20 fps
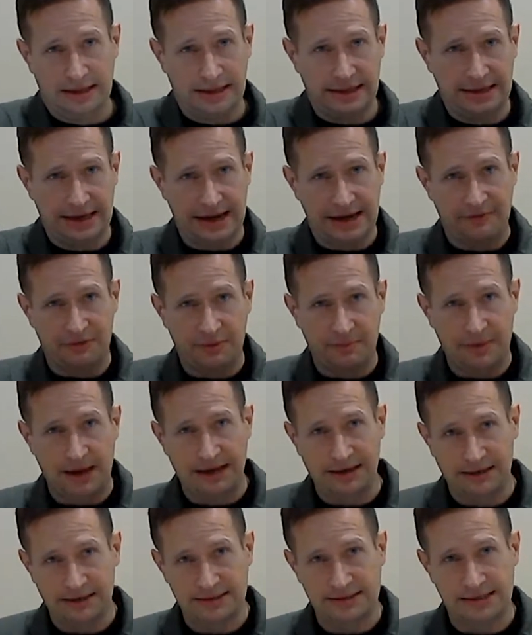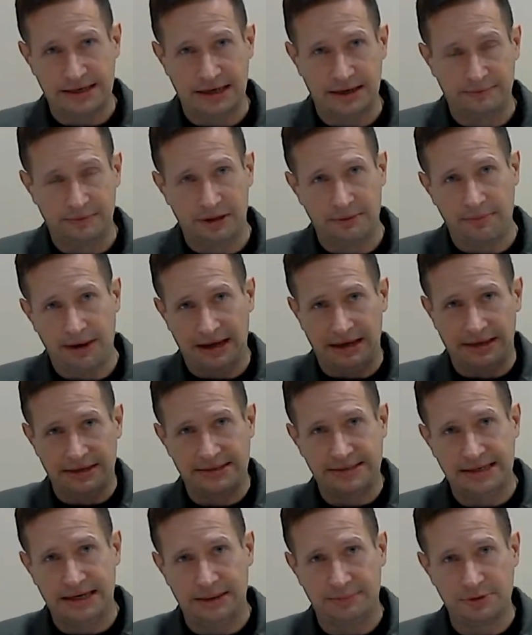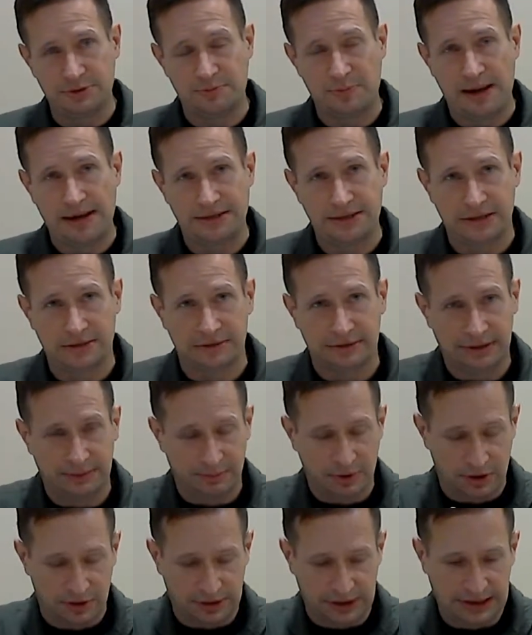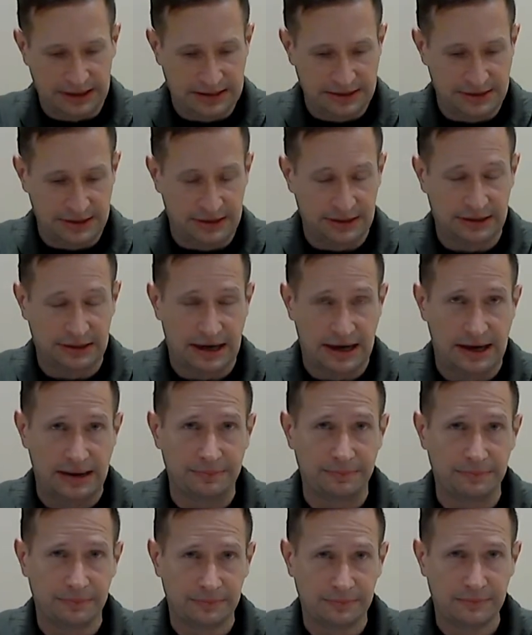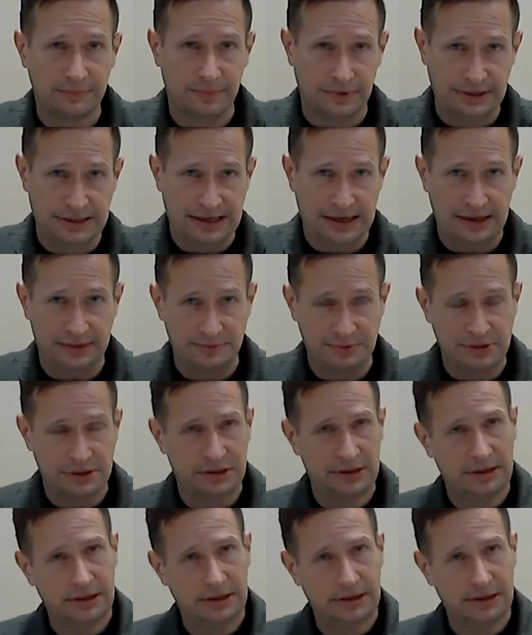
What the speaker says: and then they have the maintenance team, and the maintenance team is basically broken into the COM teams